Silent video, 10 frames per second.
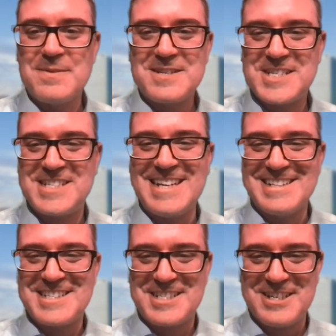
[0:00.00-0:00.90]

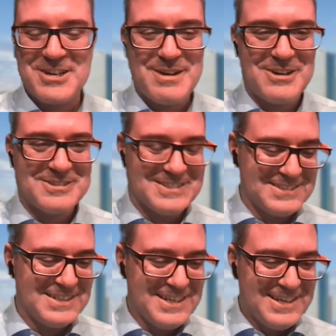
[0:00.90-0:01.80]
stints to go out
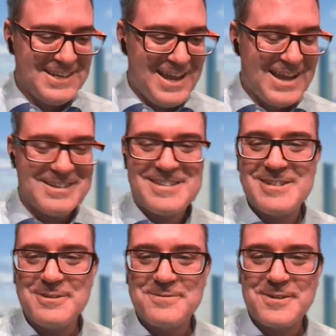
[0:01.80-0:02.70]
and
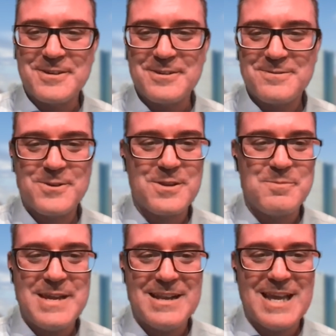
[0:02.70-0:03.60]
shoot for the
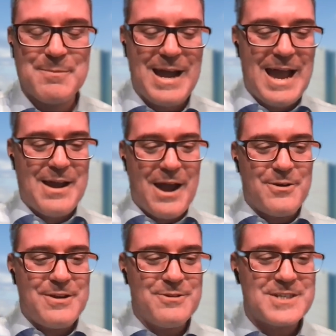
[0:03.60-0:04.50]
BLM? How
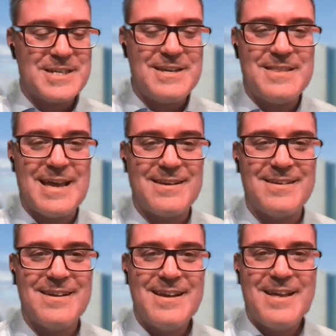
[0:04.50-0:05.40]
do you see
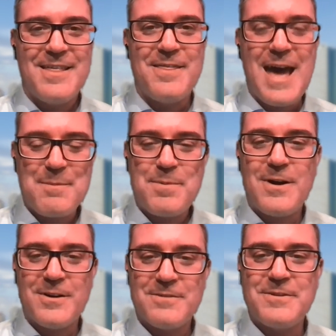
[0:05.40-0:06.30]
that
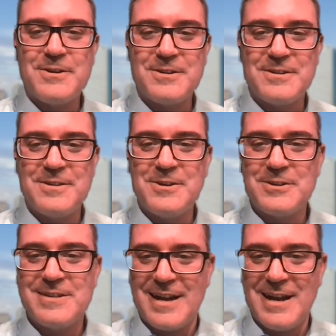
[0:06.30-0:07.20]
part of your
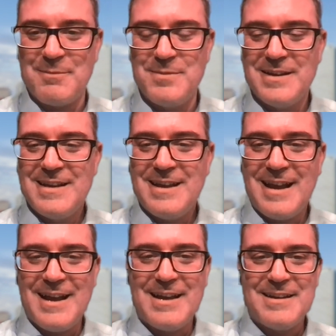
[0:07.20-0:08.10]
job
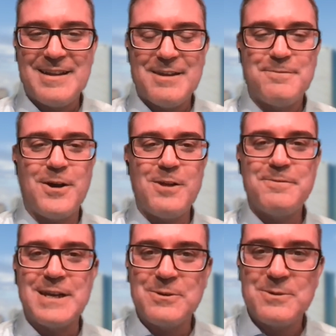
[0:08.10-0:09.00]

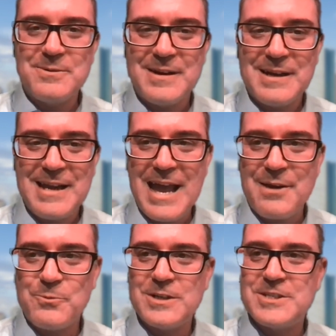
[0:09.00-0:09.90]
evolving
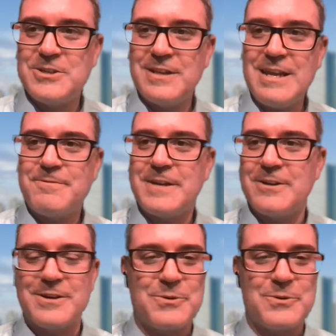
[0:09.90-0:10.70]
once you leave here in a